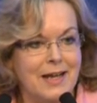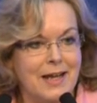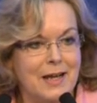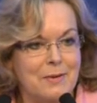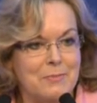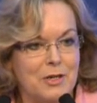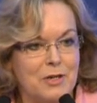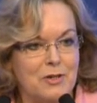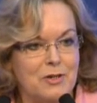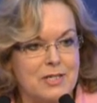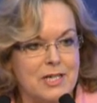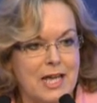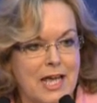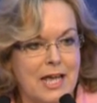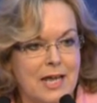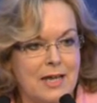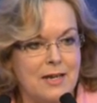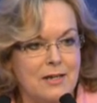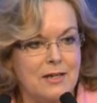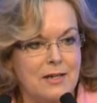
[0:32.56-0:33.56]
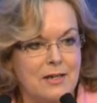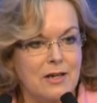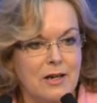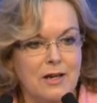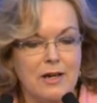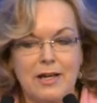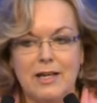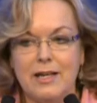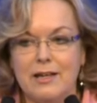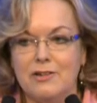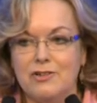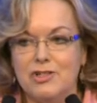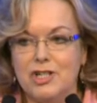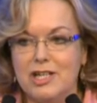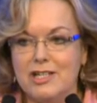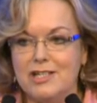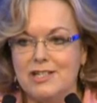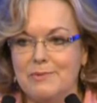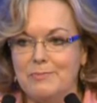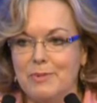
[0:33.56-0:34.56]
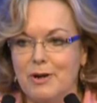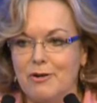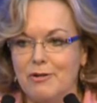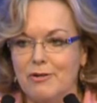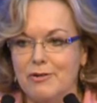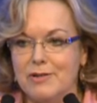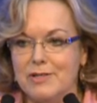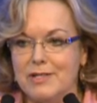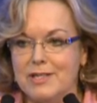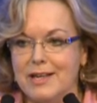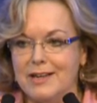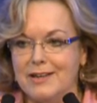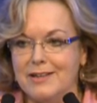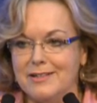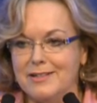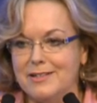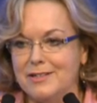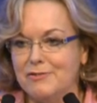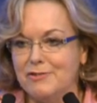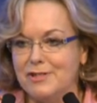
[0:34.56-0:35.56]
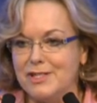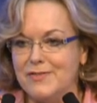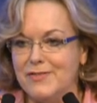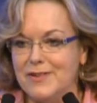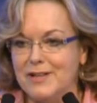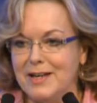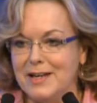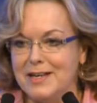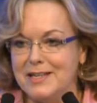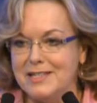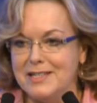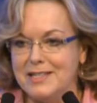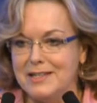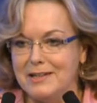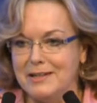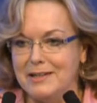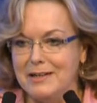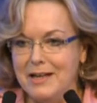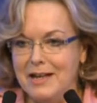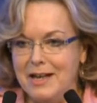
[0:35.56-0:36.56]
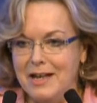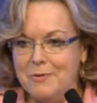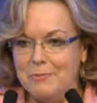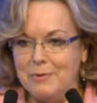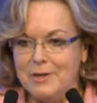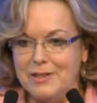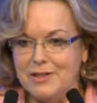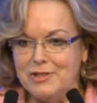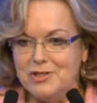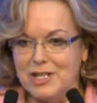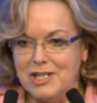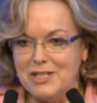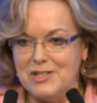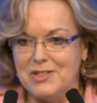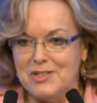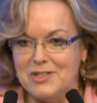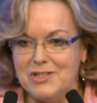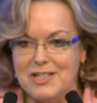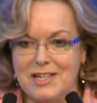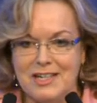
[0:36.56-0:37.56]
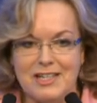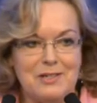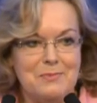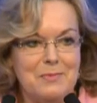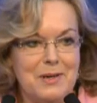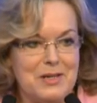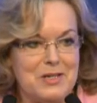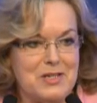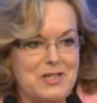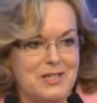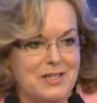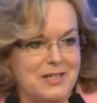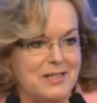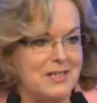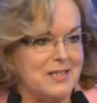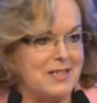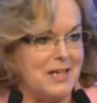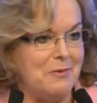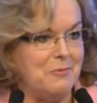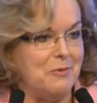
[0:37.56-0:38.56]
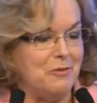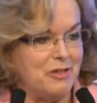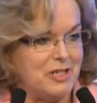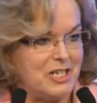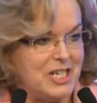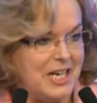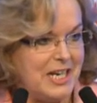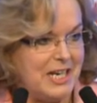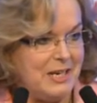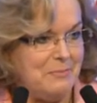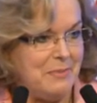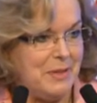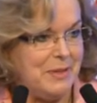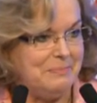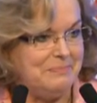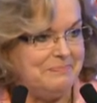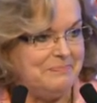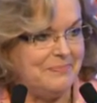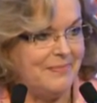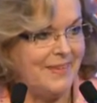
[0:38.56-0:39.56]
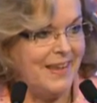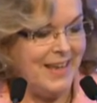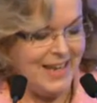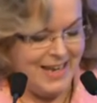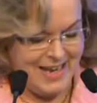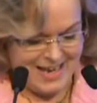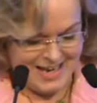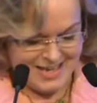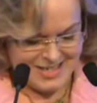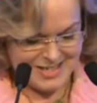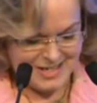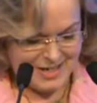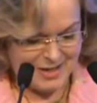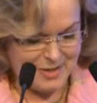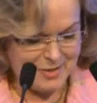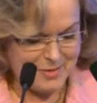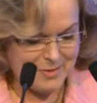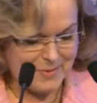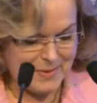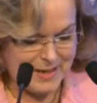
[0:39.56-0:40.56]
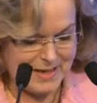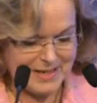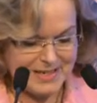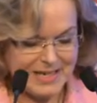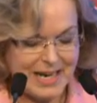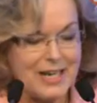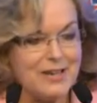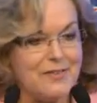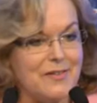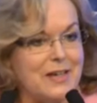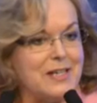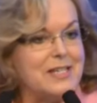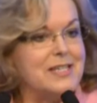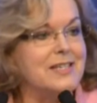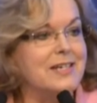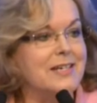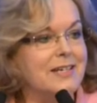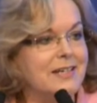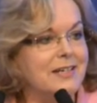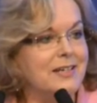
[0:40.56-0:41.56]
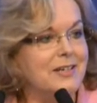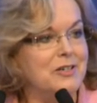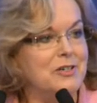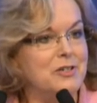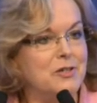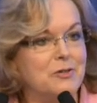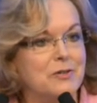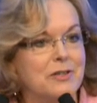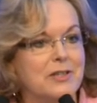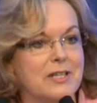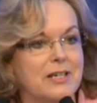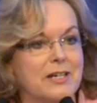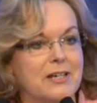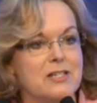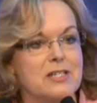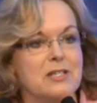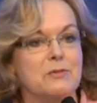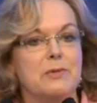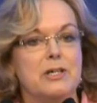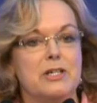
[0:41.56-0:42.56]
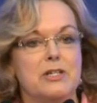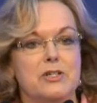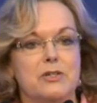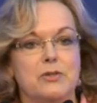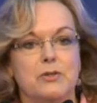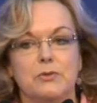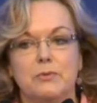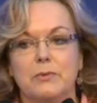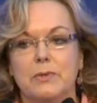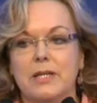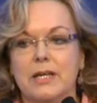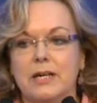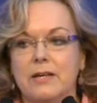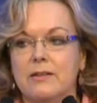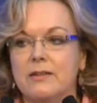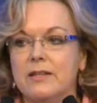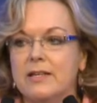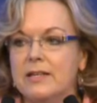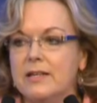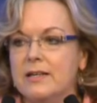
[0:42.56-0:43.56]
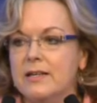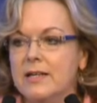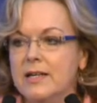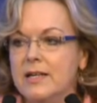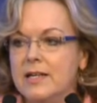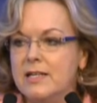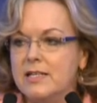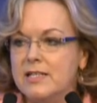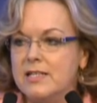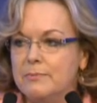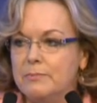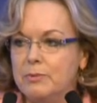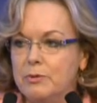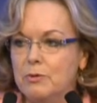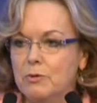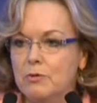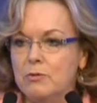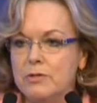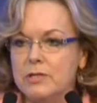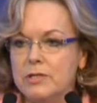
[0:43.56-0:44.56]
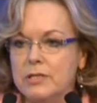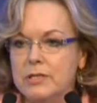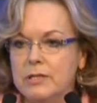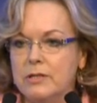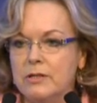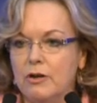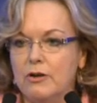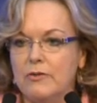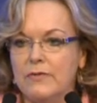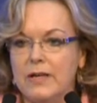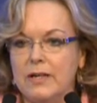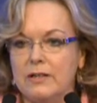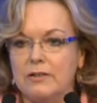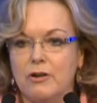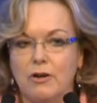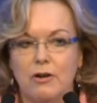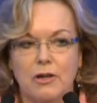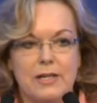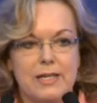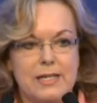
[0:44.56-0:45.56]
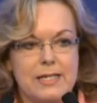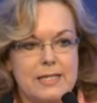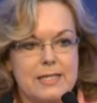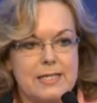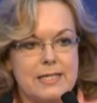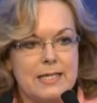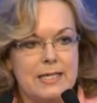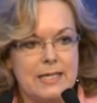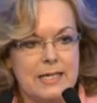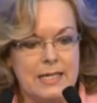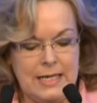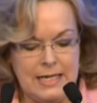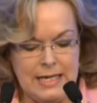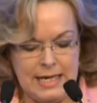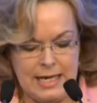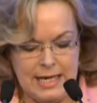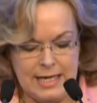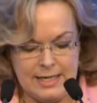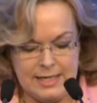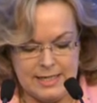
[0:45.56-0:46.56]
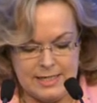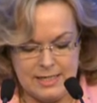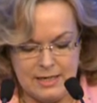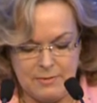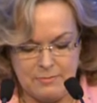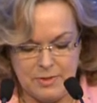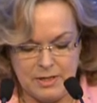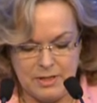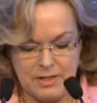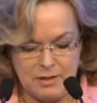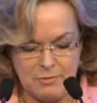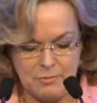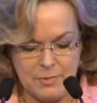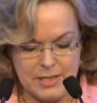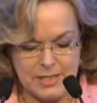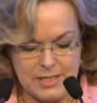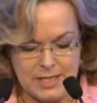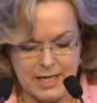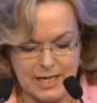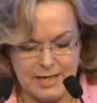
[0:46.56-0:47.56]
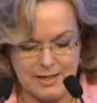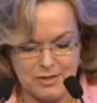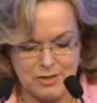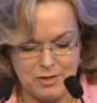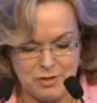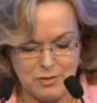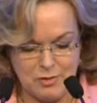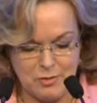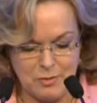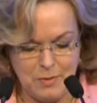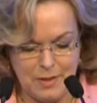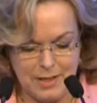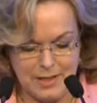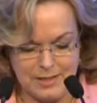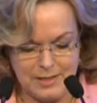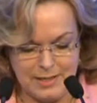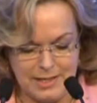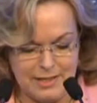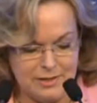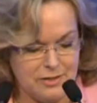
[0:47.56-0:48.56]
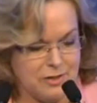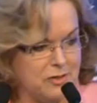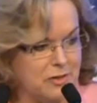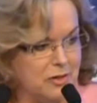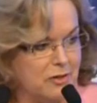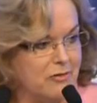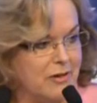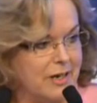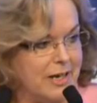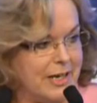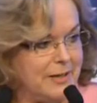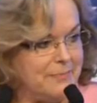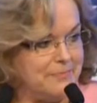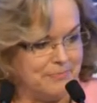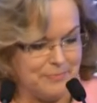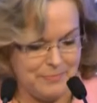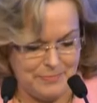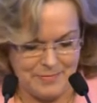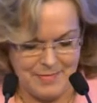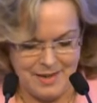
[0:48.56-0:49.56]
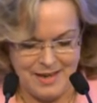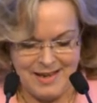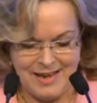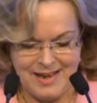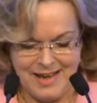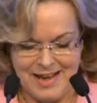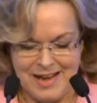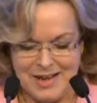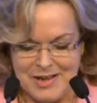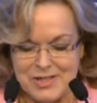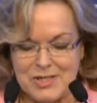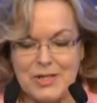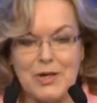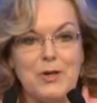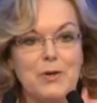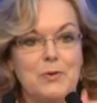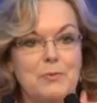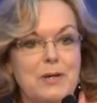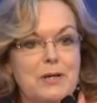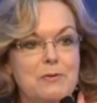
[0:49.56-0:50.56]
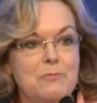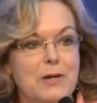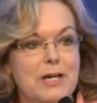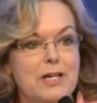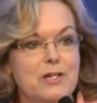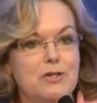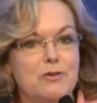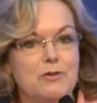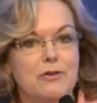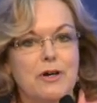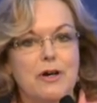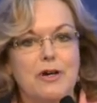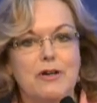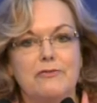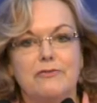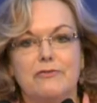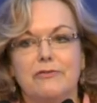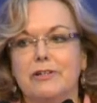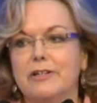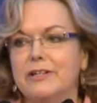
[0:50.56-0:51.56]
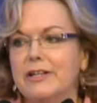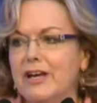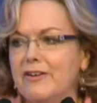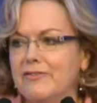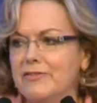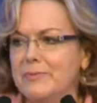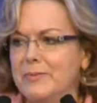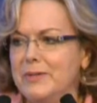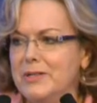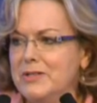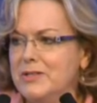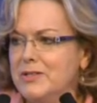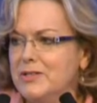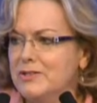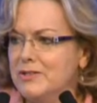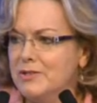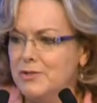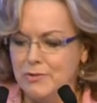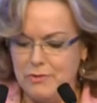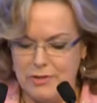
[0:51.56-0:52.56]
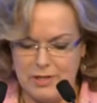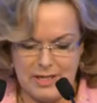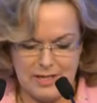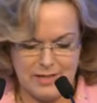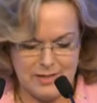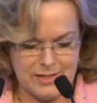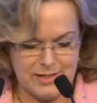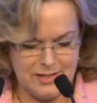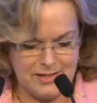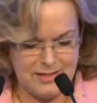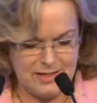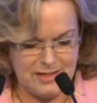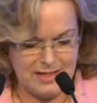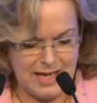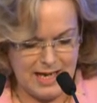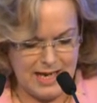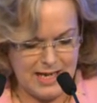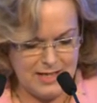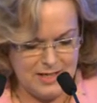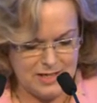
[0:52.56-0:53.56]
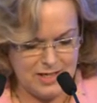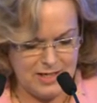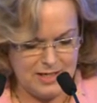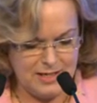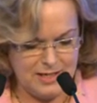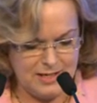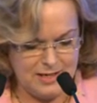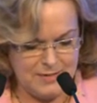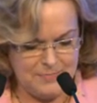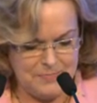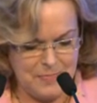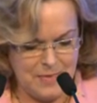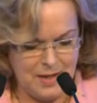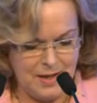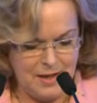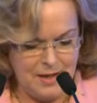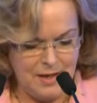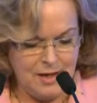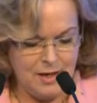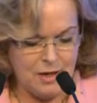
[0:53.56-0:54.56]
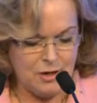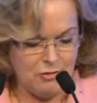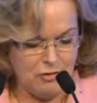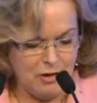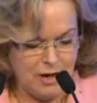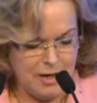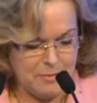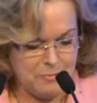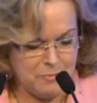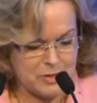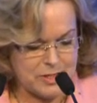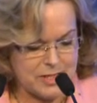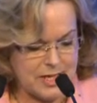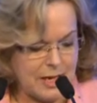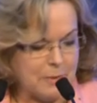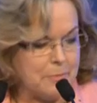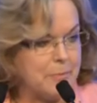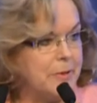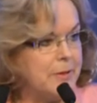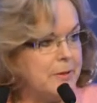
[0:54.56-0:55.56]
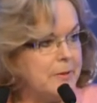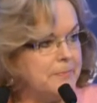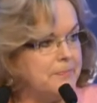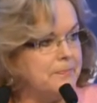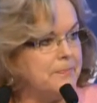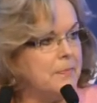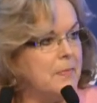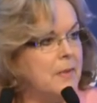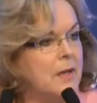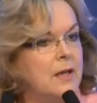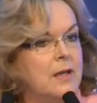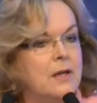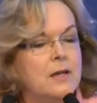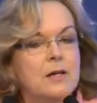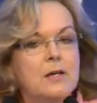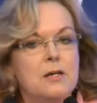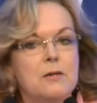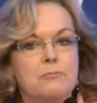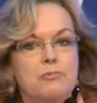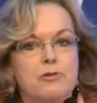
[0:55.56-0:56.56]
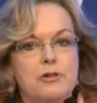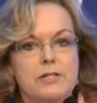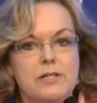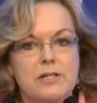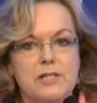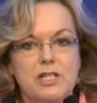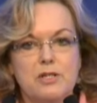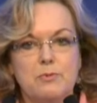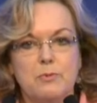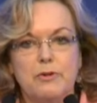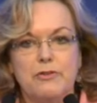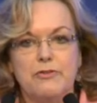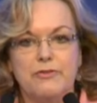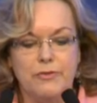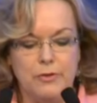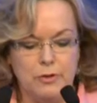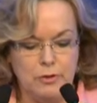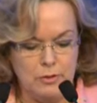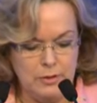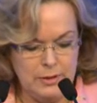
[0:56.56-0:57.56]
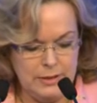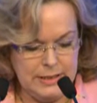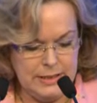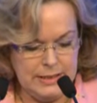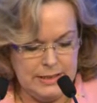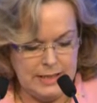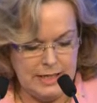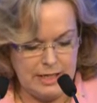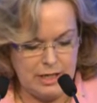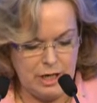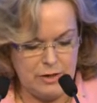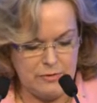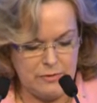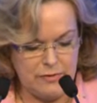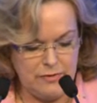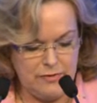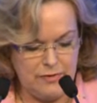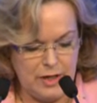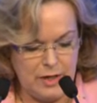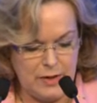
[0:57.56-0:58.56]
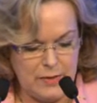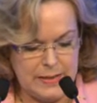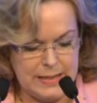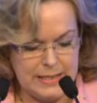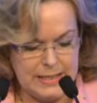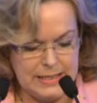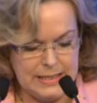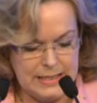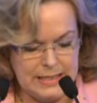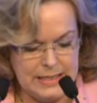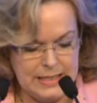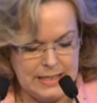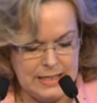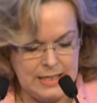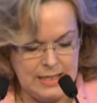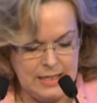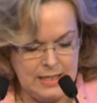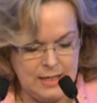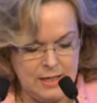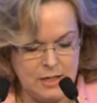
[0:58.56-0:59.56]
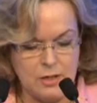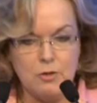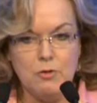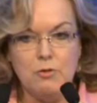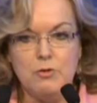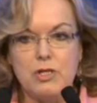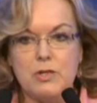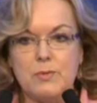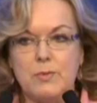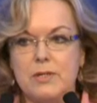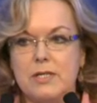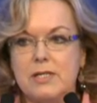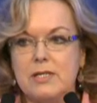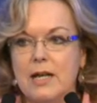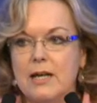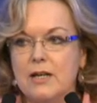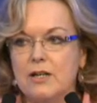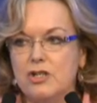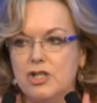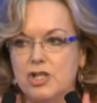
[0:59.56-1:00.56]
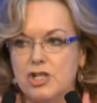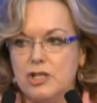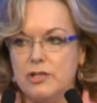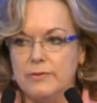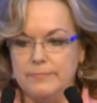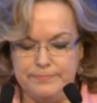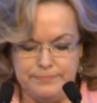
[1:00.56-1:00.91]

because Anne and I and Chester Borrows and Chris Finlayson, we're the Justice Sector Ministers and we're a team. So uh, none of us can do the things that we do without the support of our colleagues, and it's something that we take to quite an nth degree. So when we took over in government in 2008, crime was up. Prisons were full and overflowing, courts were sluggish,